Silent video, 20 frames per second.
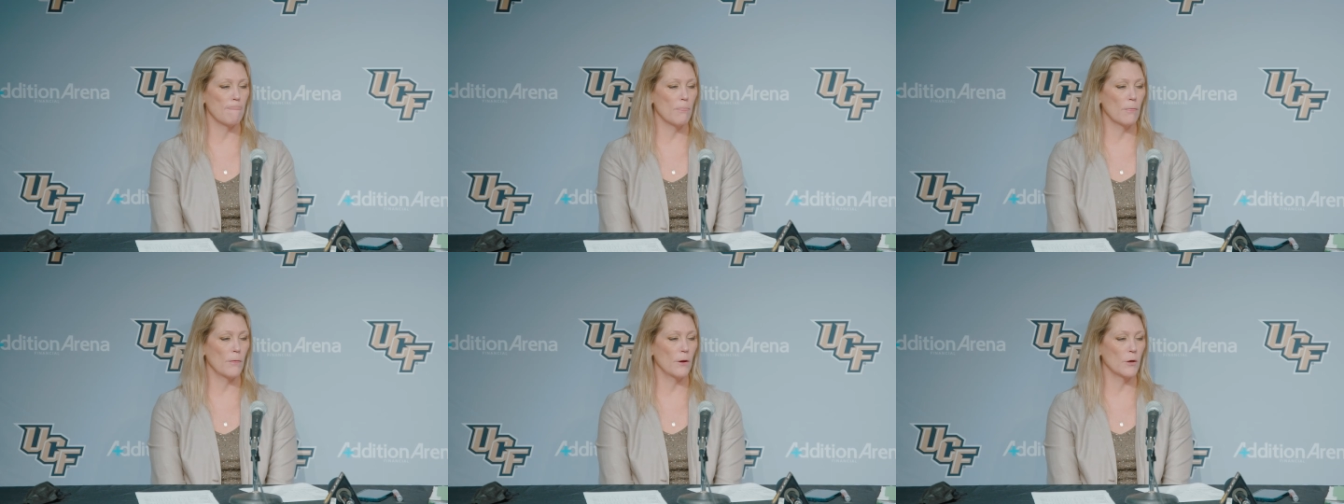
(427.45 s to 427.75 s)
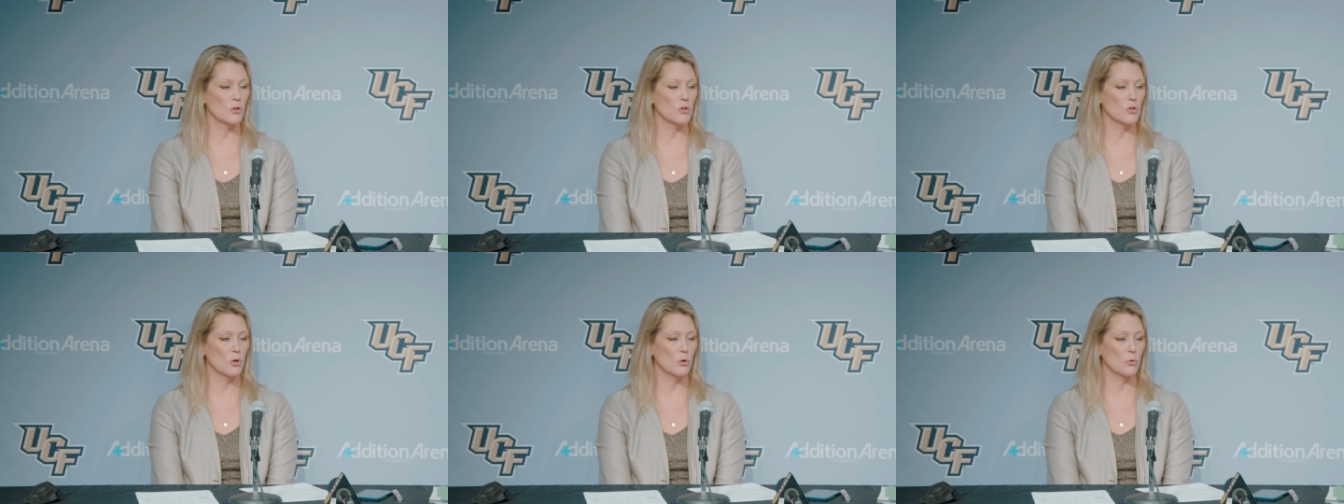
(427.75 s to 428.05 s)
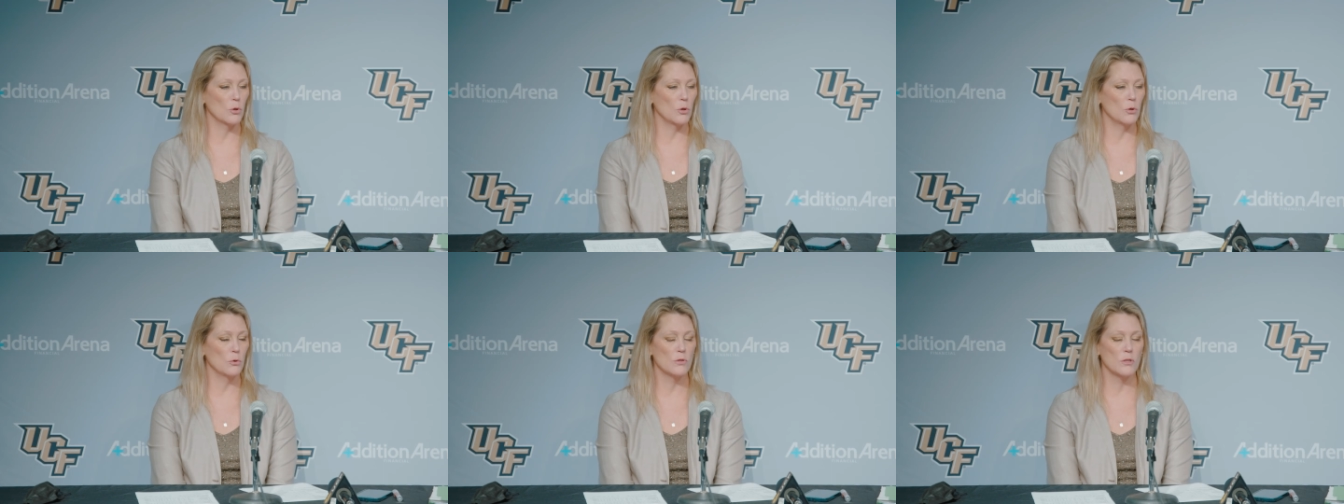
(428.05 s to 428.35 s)
they're so
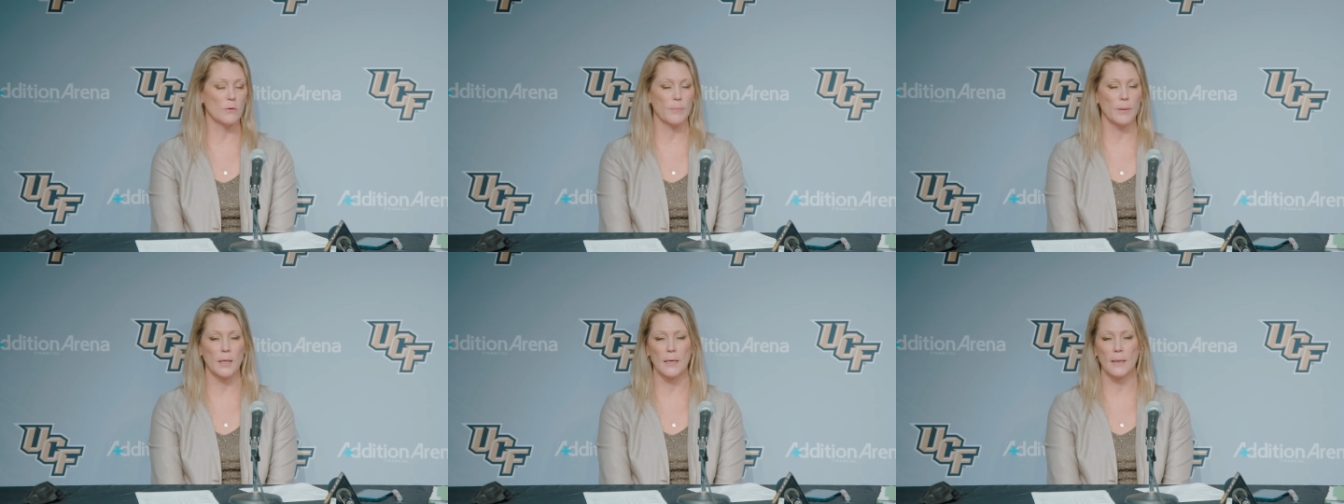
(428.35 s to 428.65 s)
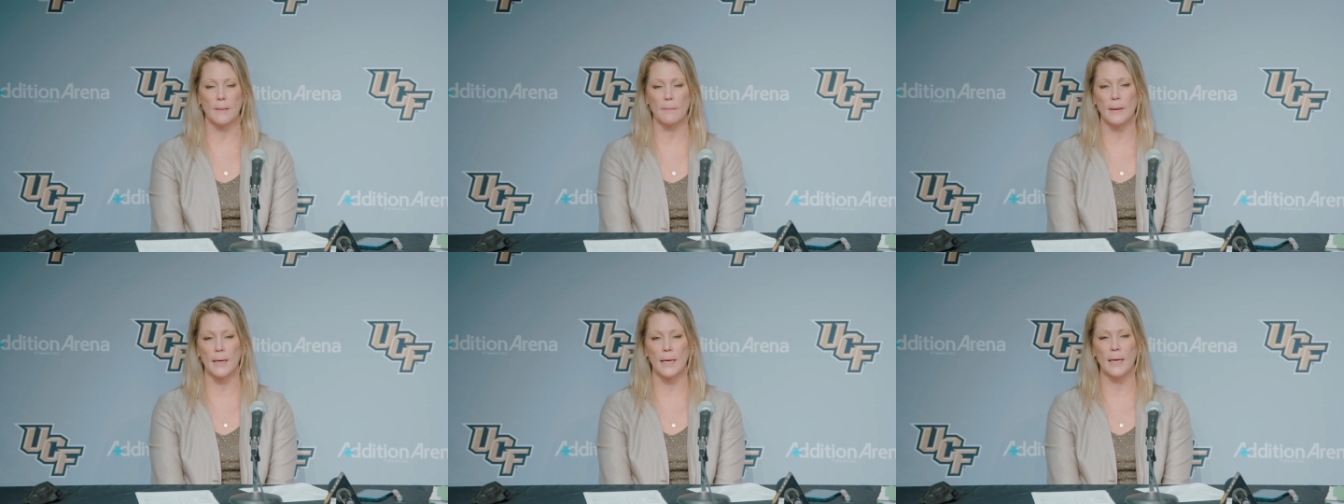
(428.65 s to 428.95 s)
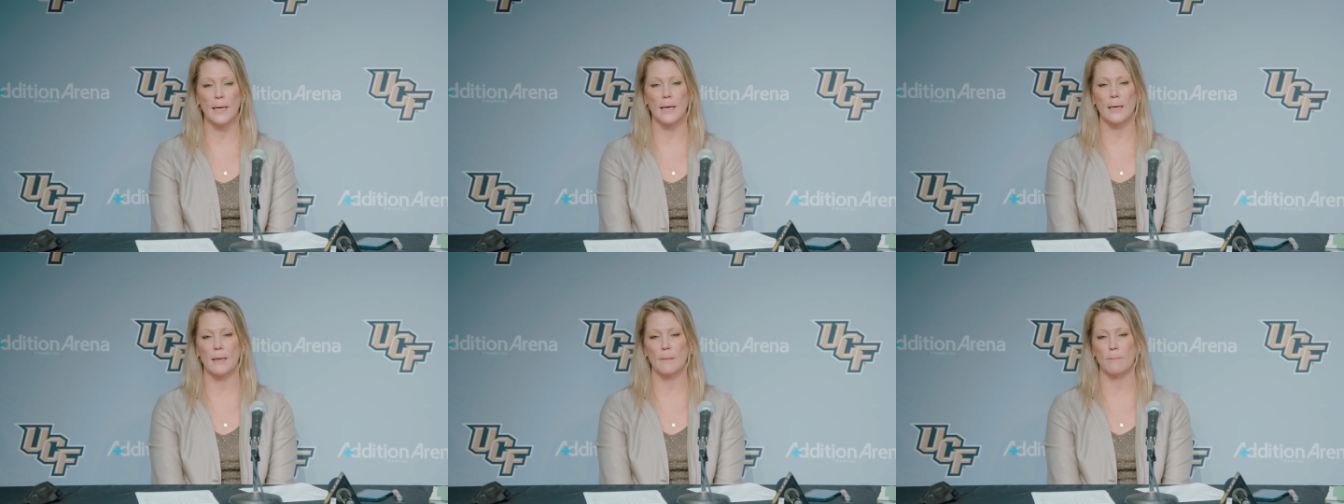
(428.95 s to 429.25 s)
used to playing
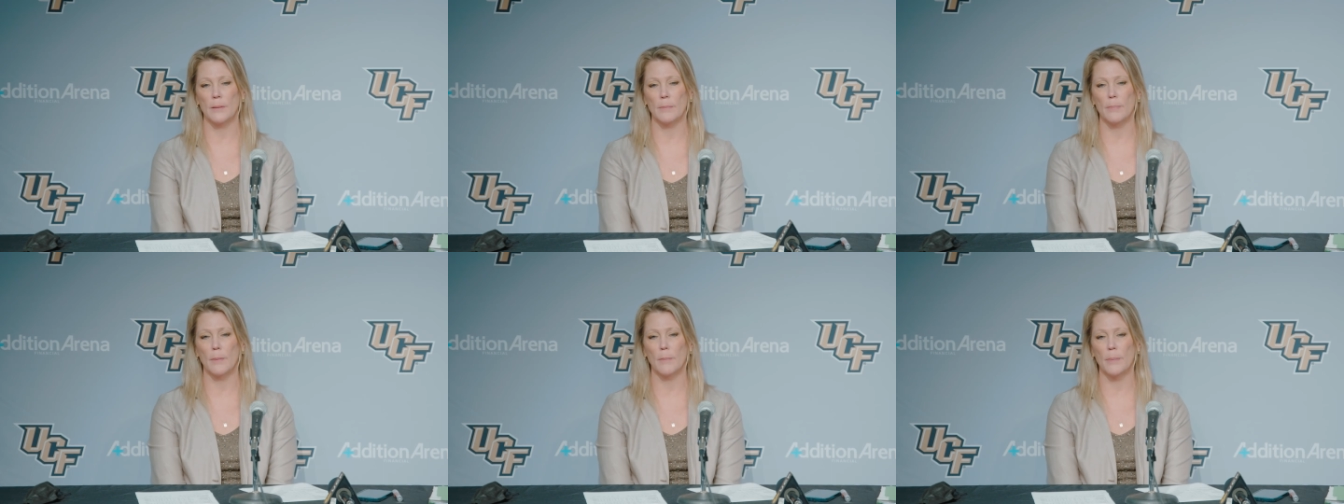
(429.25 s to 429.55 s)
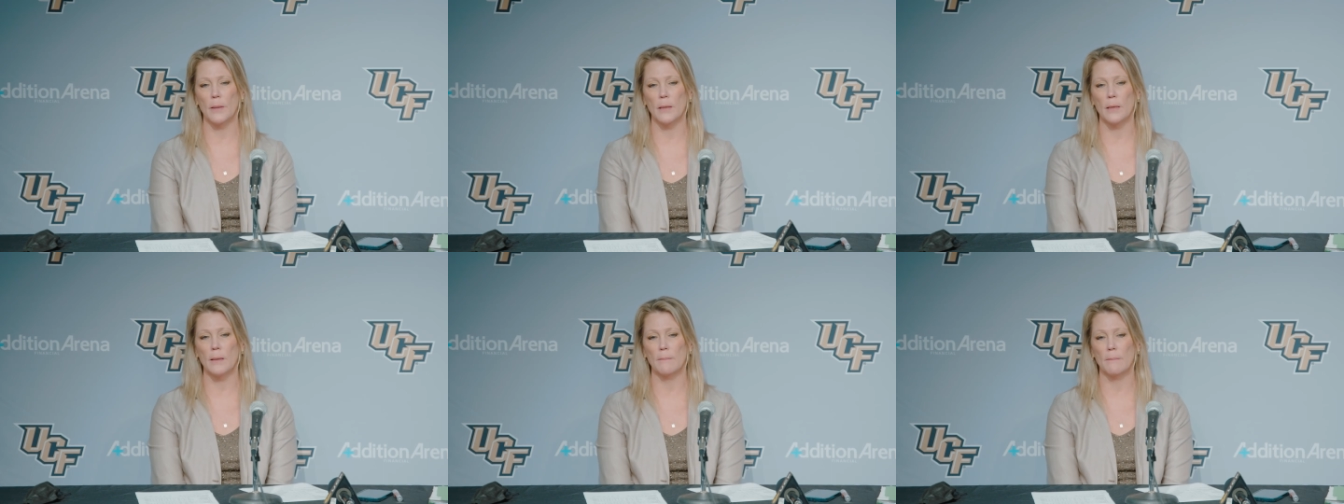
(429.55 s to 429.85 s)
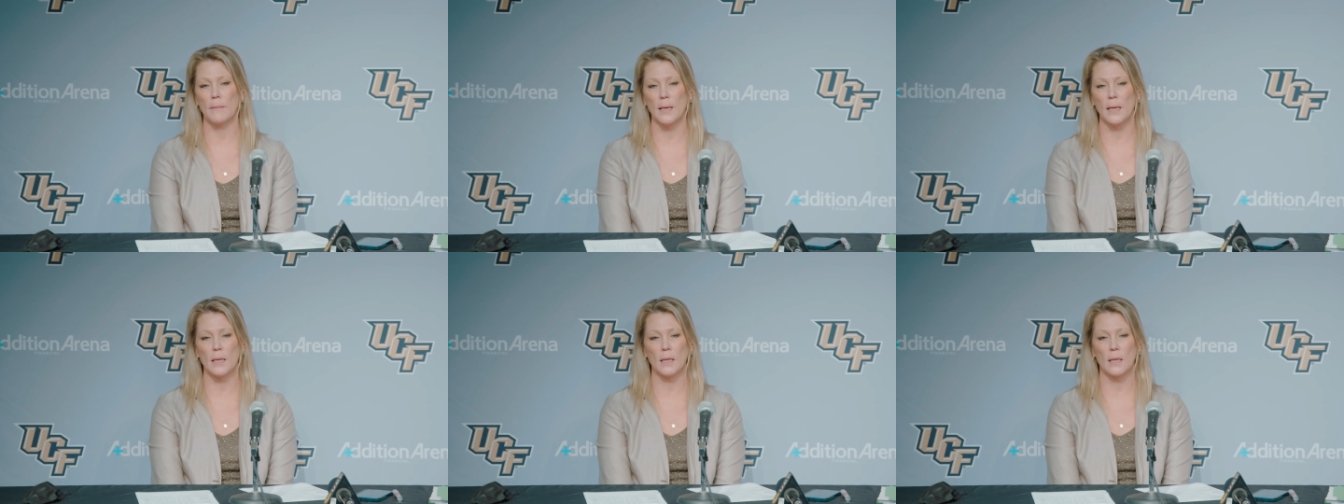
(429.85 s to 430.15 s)
man, people playing
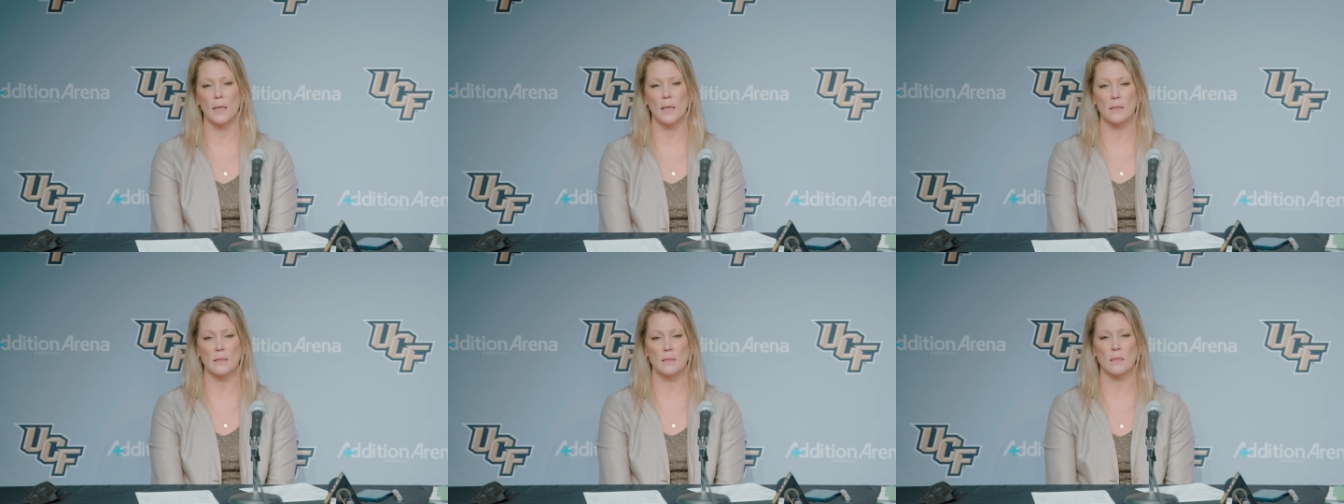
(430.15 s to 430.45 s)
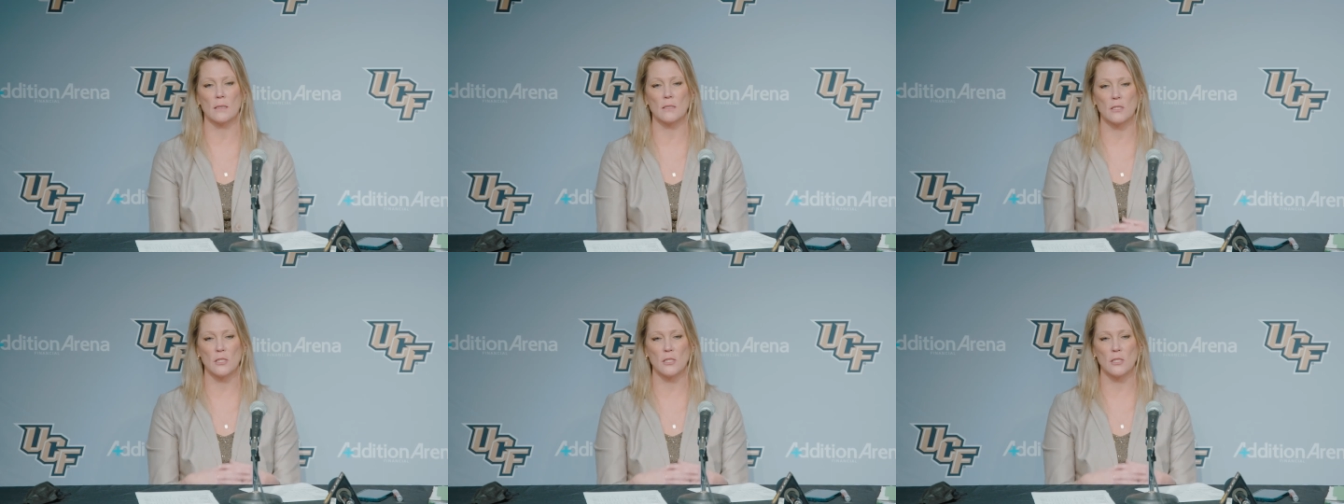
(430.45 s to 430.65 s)
man against us.